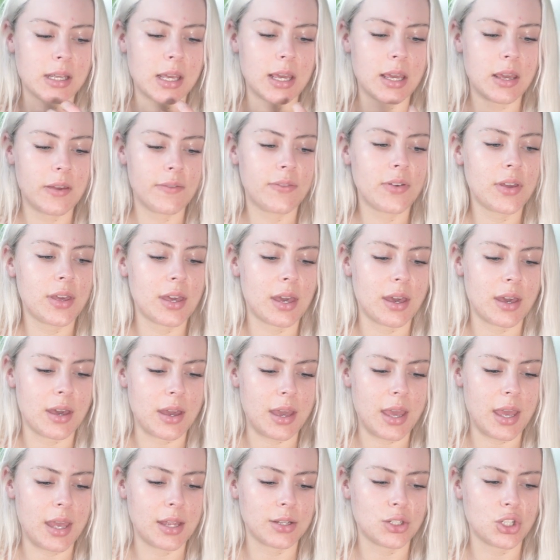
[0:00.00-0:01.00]

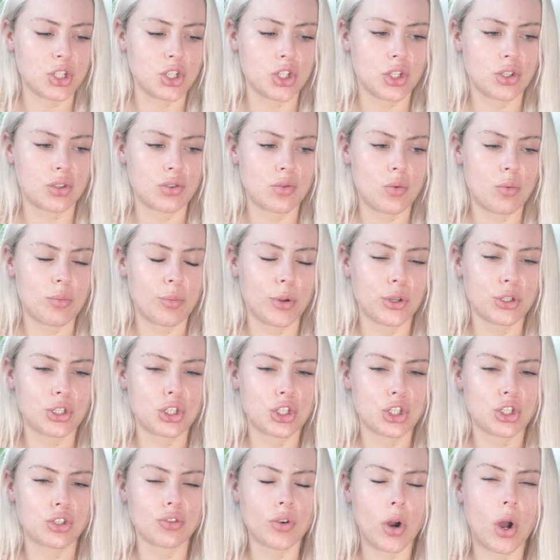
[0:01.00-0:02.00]
heavier and almost
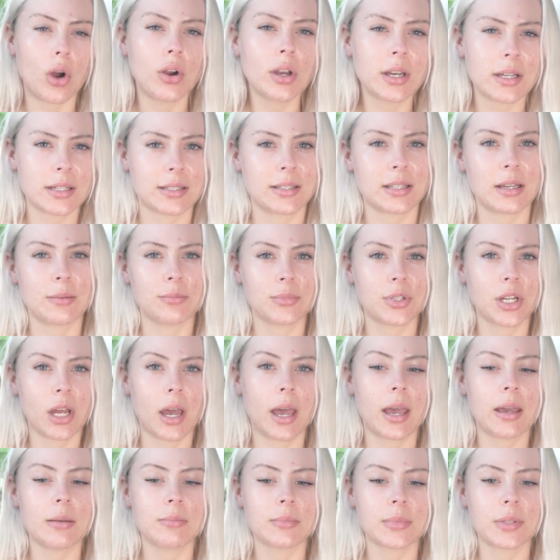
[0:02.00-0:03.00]
stronger
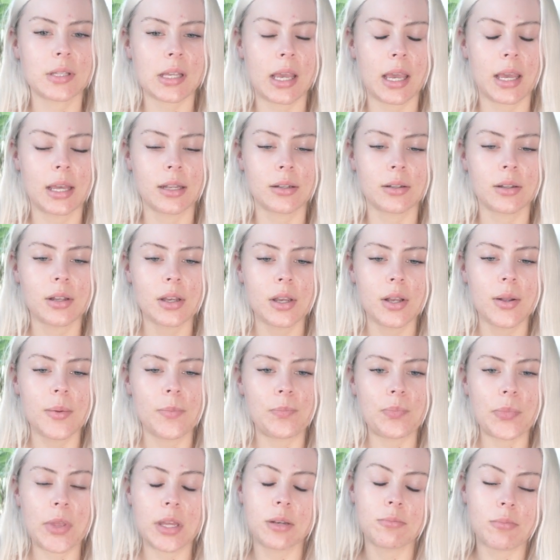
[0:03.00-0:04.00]
sometimes, and
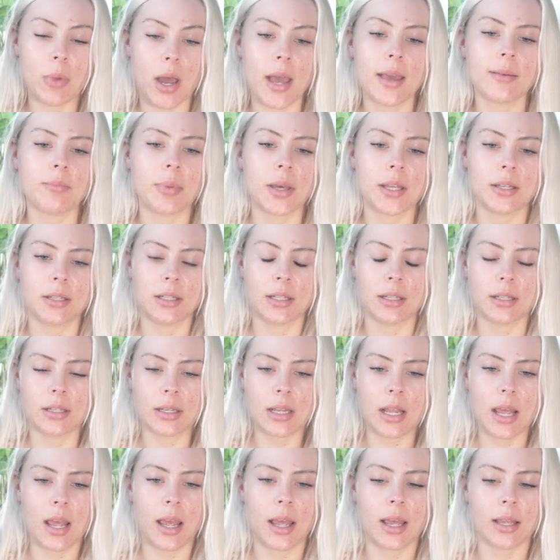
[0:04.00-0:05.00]
in my
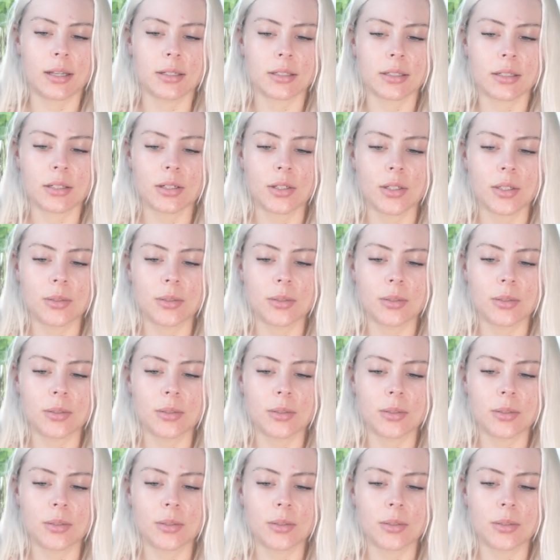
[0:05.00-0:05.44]
opinion. And